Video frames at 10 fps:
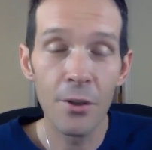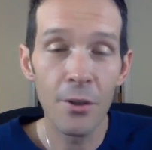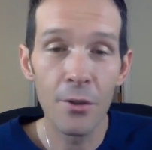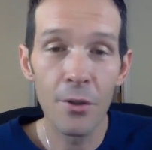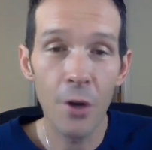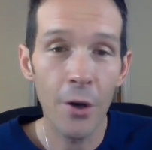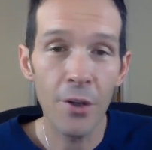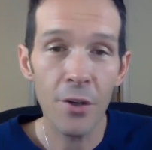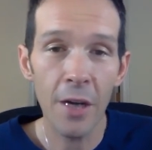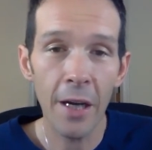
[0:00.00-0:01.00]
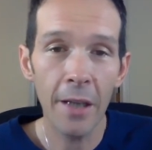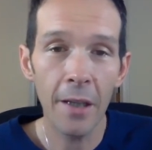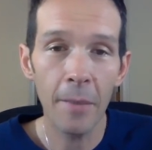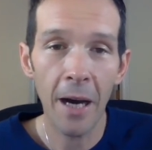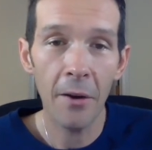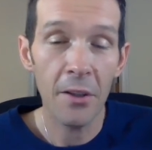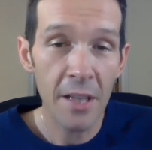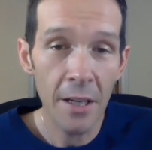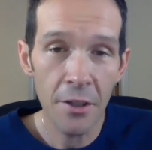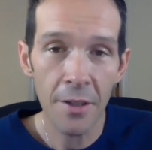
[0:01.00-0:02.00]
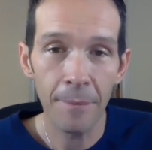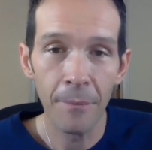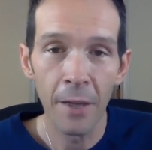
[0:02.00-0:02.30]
huge growing trend about ascension.